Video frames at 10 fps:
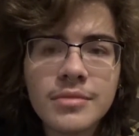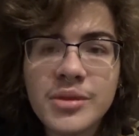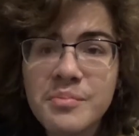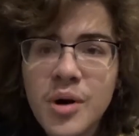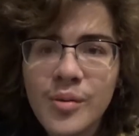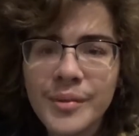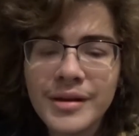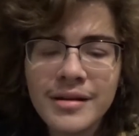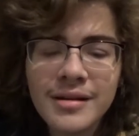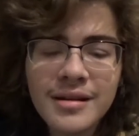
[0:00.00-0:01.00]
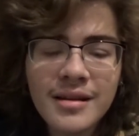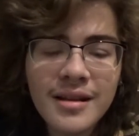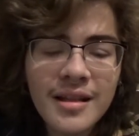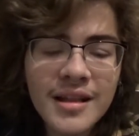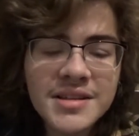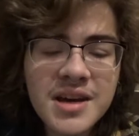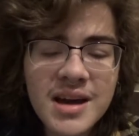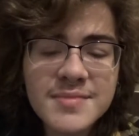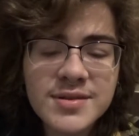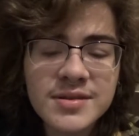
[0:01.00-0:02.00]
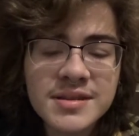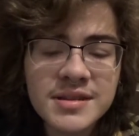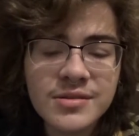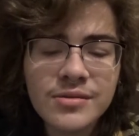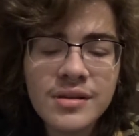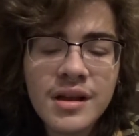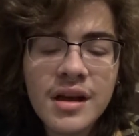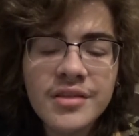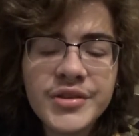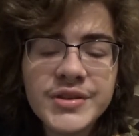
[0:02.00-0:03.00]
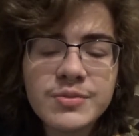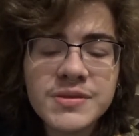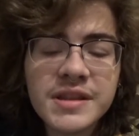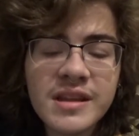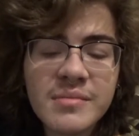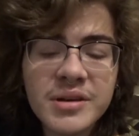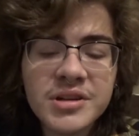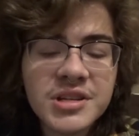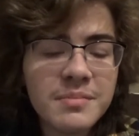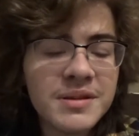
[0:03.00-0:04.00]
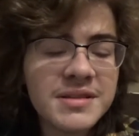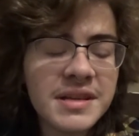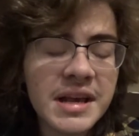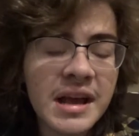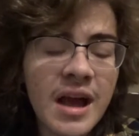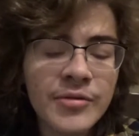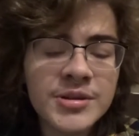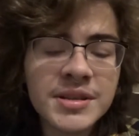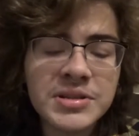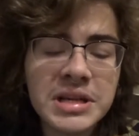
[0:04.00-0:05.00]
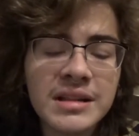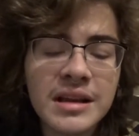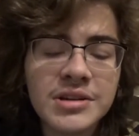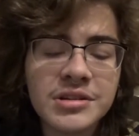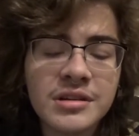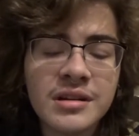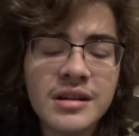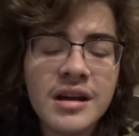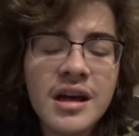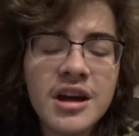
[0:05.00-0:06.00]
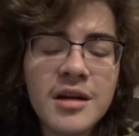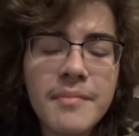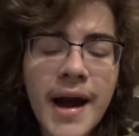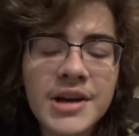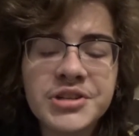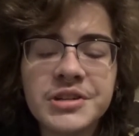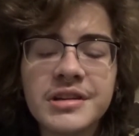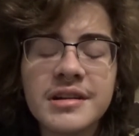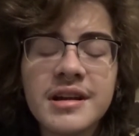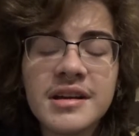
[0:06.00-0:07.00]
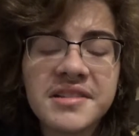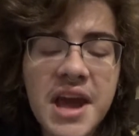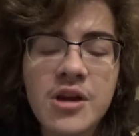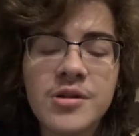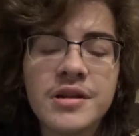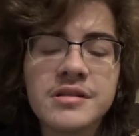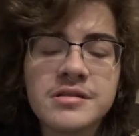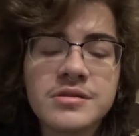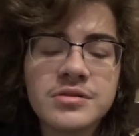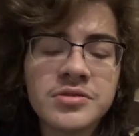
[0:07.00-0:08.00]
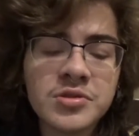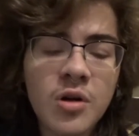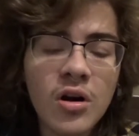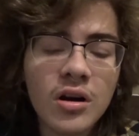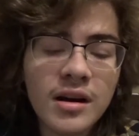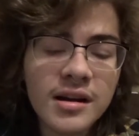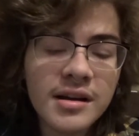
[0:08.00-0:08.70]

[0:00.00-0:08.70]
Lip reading: The moment. Time stood still. This was the image he'd been seeking ever since the election. Compassionate, caring, strong.